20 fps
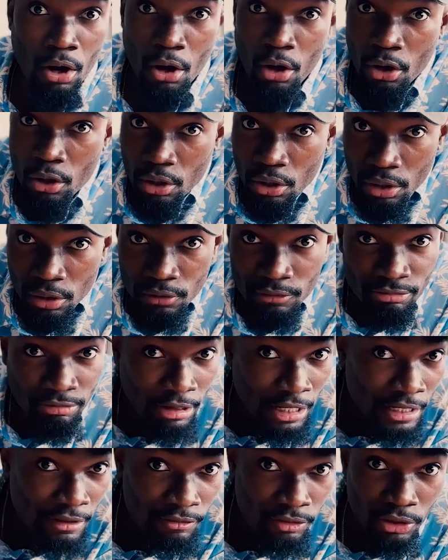all
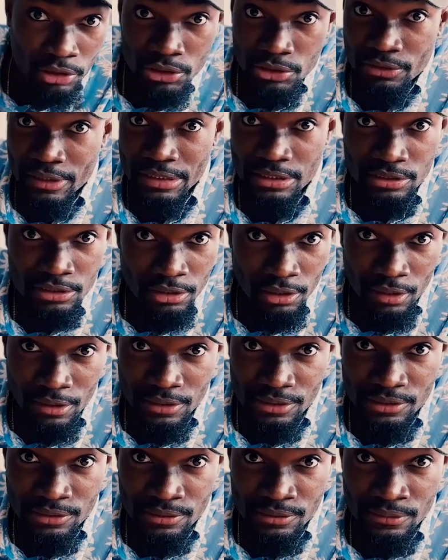500
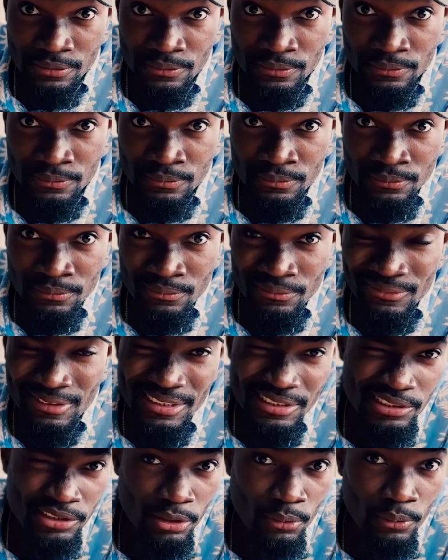stocks.
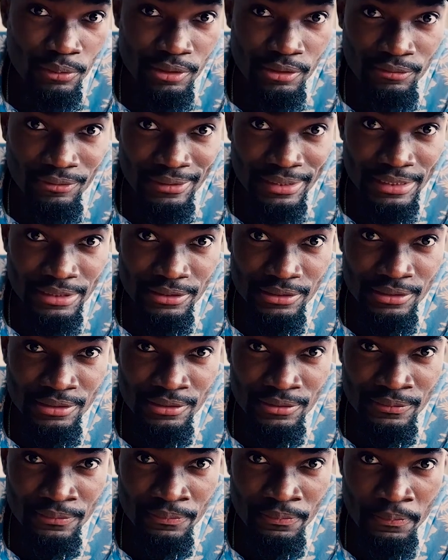You see how wonderful that is?
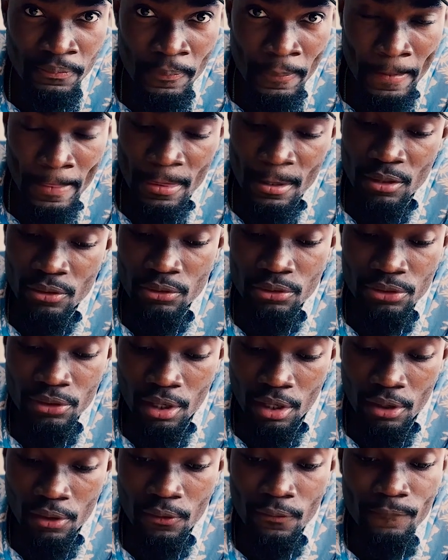
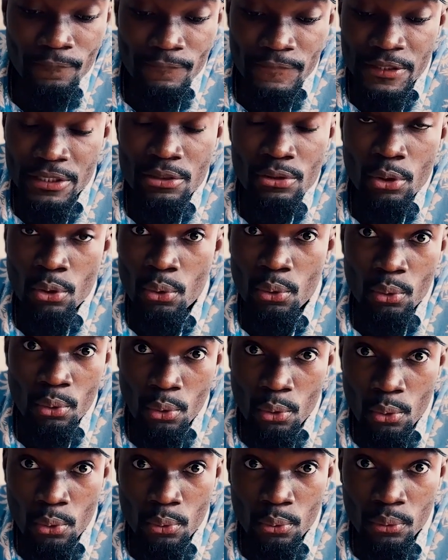Now,
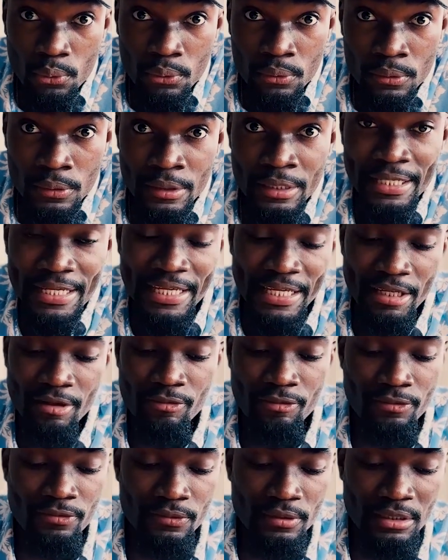VOO,
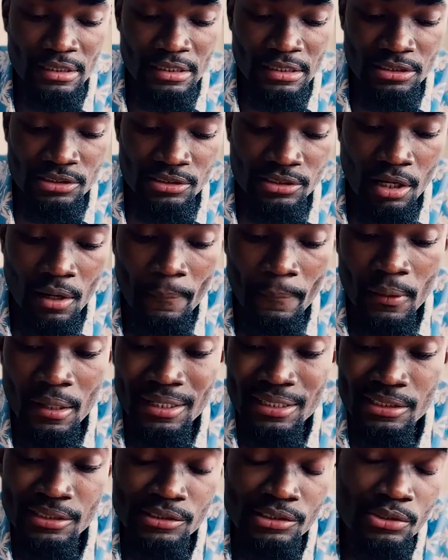if the stock
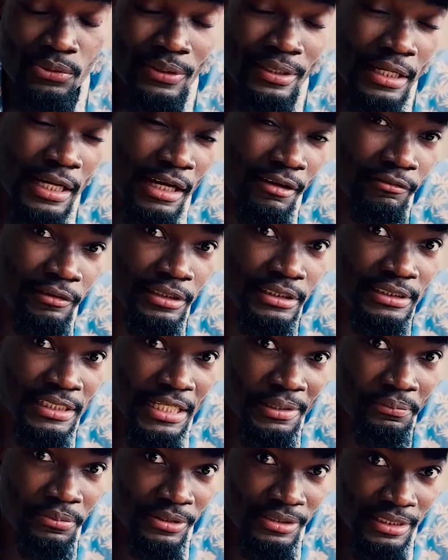market is doing average
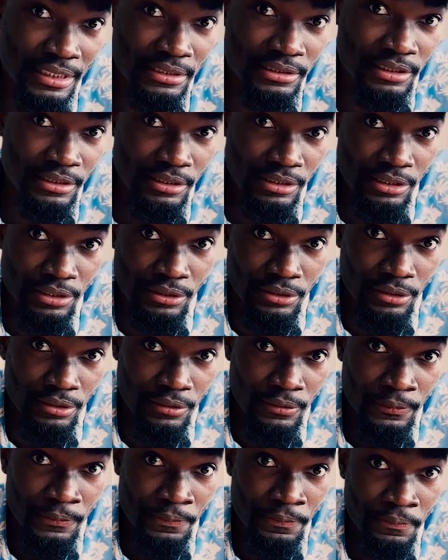10% a
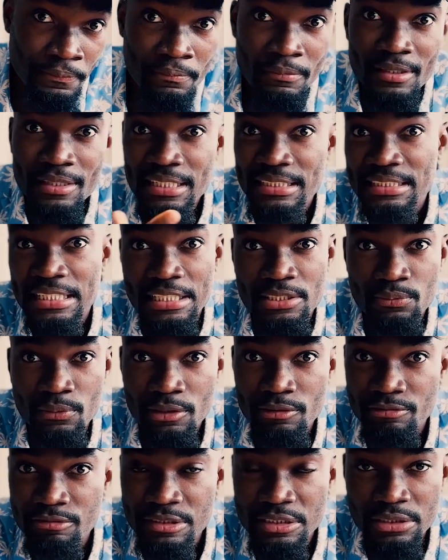year, then that's
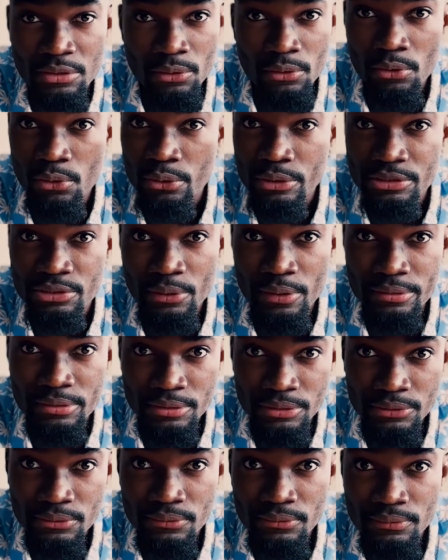what VOO is going
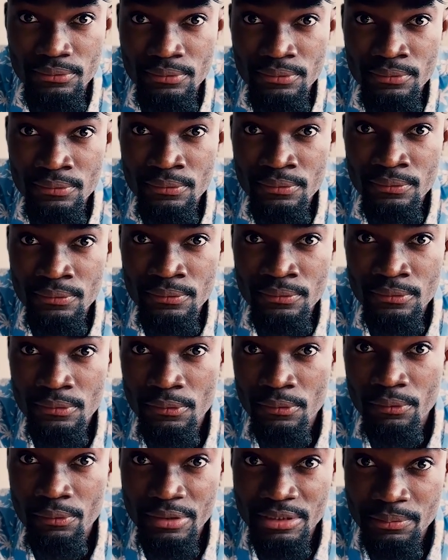to do.
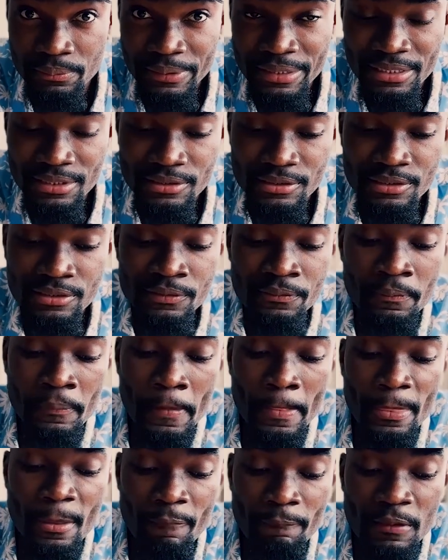Which means
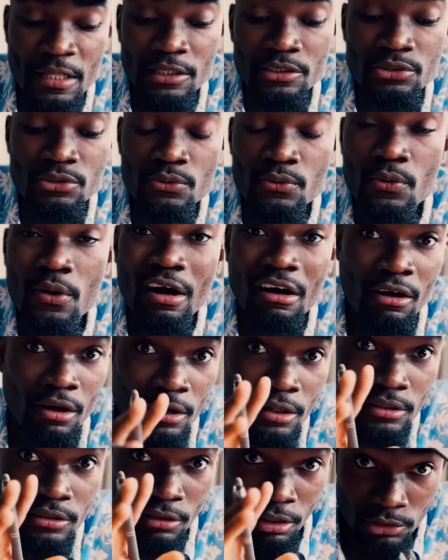that you
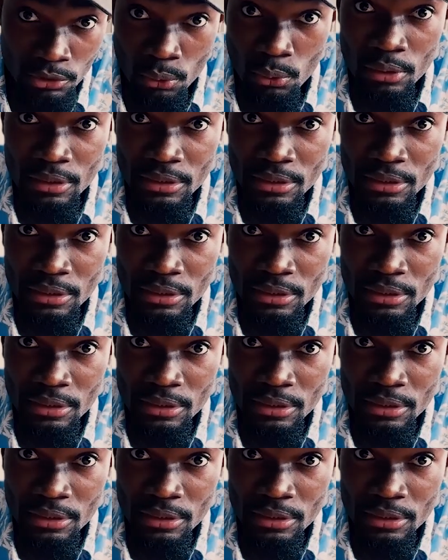are not